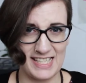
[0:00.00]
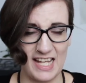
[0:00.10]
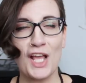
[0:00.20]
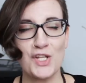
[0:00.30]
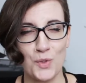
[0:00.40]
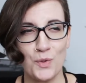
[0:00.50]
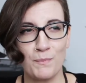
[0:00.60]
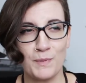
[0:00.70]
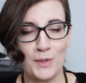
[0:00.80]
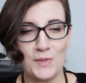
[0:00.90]
So you get all the
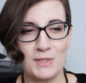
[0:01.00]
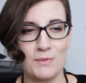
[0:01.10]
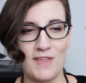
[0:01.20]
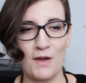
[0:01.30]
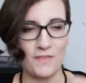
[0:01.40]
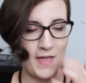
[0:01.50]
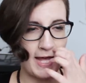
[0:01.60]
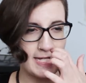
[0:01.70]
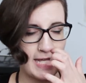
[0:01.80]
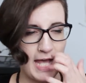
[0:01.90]
beauty without
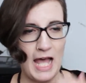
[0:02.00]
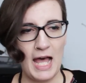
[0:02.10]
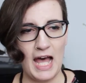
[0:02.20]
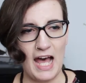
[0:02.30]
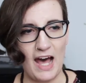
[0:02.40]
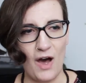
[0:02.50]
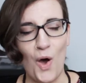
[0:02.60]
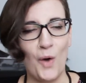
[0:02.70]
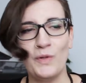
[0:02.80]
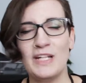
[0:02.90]
that
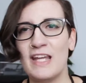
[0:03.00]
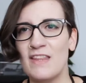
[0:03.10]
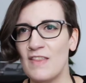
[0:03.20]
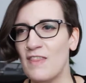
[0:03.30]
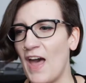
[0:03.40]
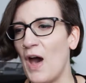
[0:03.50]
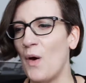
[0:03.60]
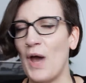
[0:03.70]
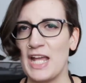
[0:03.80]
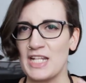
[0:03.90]
holier than
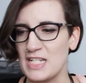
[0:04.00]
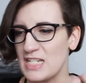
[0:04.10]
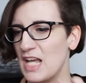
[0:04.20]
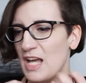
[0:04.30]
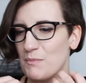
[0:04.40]
thou and